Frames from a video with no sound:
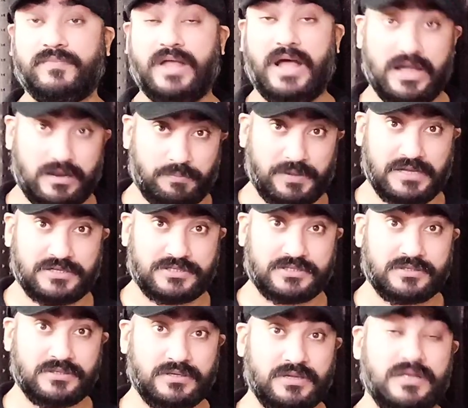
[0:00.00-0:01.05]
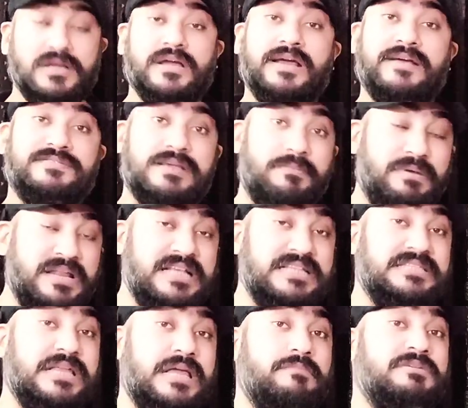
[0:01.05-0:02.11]
I repeat, if
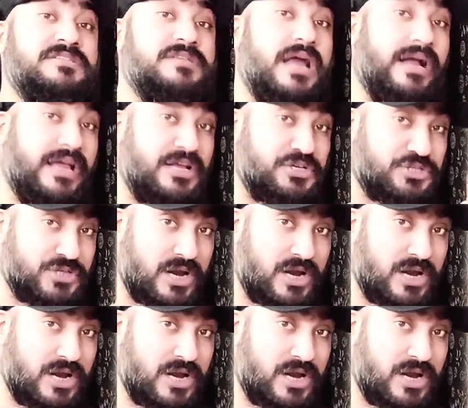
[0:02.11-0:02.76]
somebody's name is Rakesh